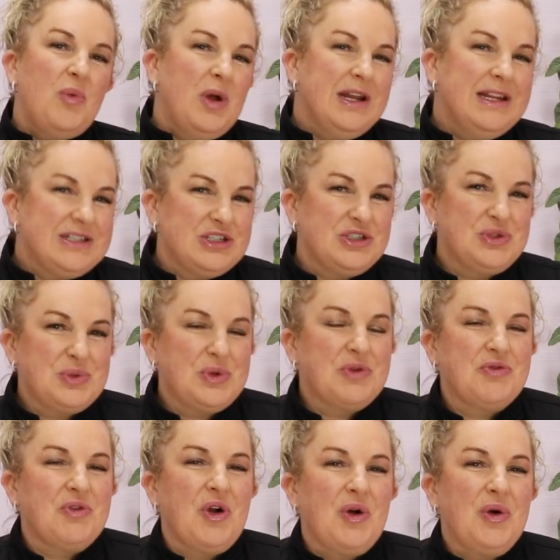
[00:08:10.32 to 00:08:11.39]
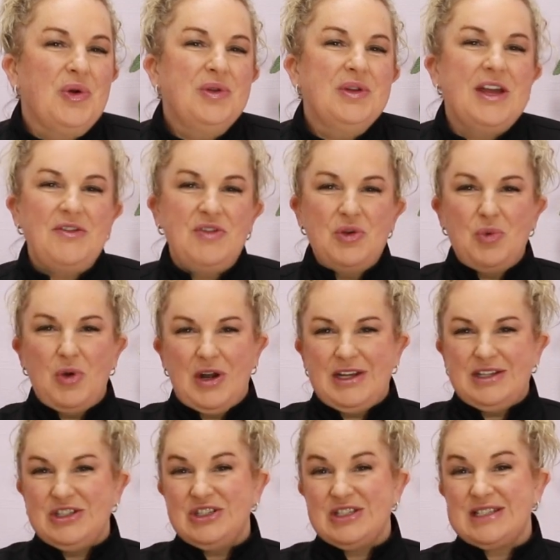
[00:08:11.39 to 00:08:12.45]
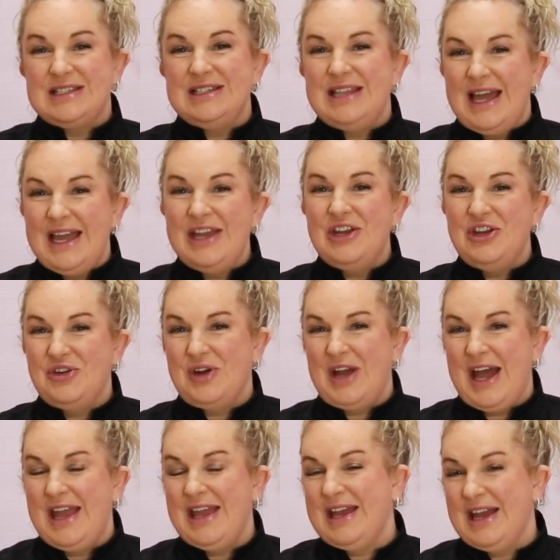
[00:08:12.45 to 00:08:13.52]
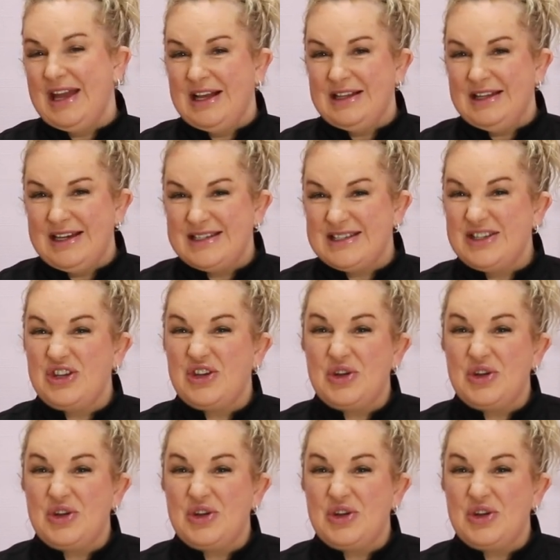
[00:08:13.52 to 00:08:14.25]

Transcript: wanting to do a roll, if you're wanting to just layer your cake and glaze it, you